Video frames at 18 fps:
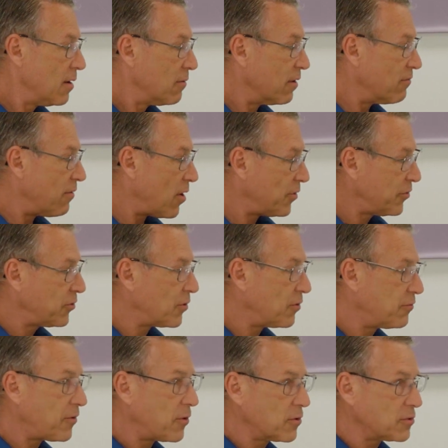We've
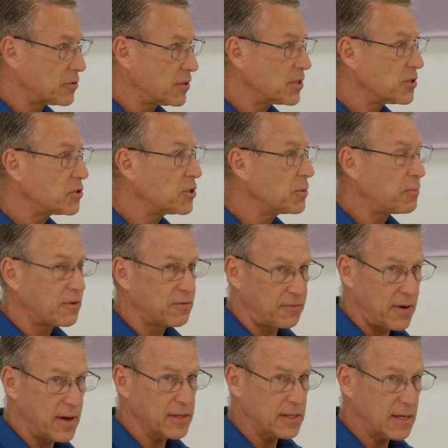also focused on
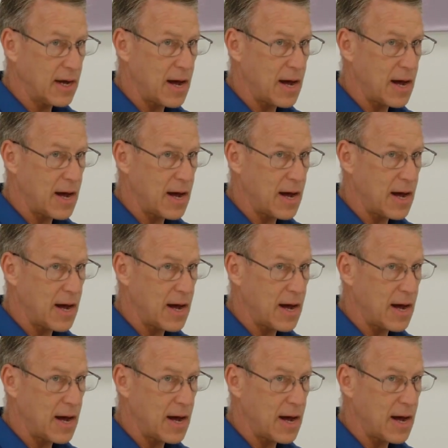simplifying the